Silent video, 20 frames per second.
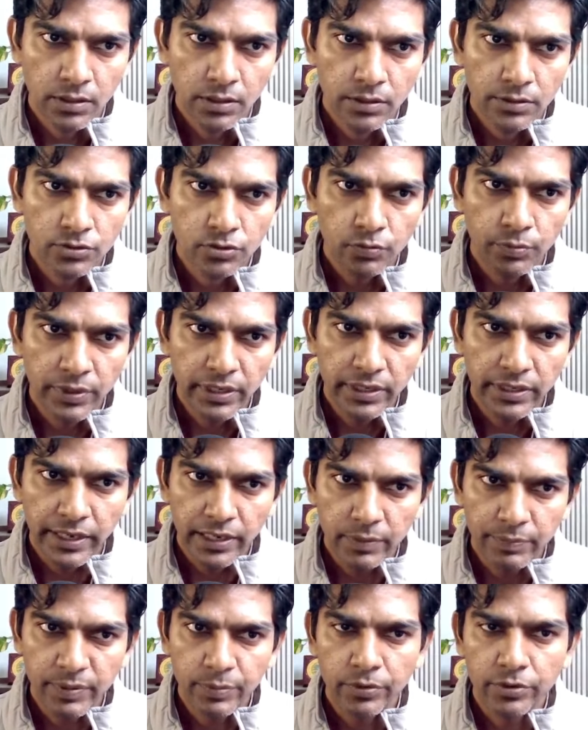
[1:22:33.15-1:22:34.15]
So B
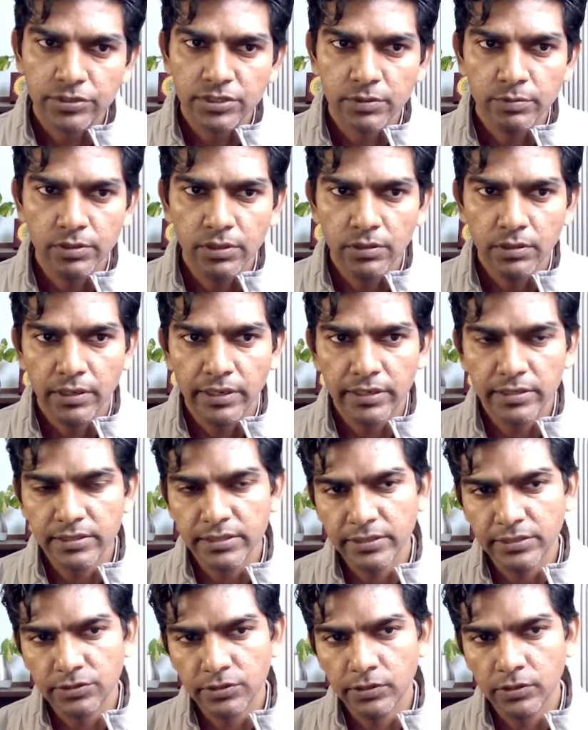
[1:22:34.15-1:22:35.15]
can be possible. Let us
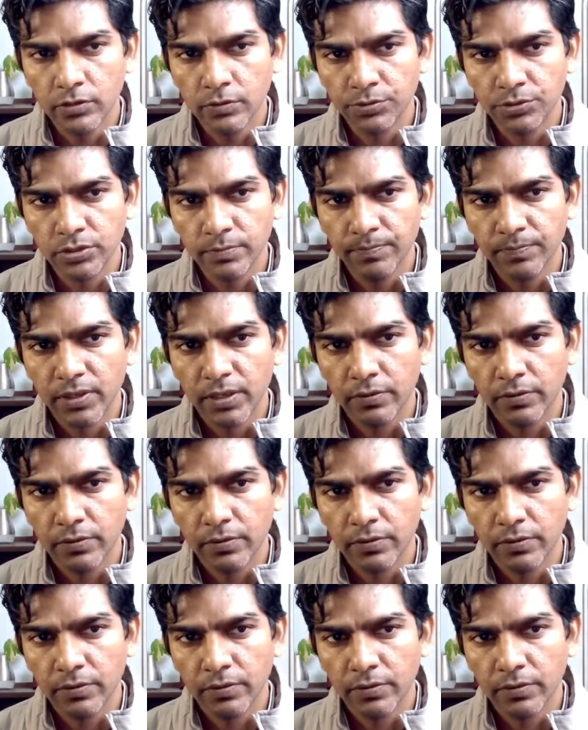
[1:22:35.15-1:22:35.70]
see C option.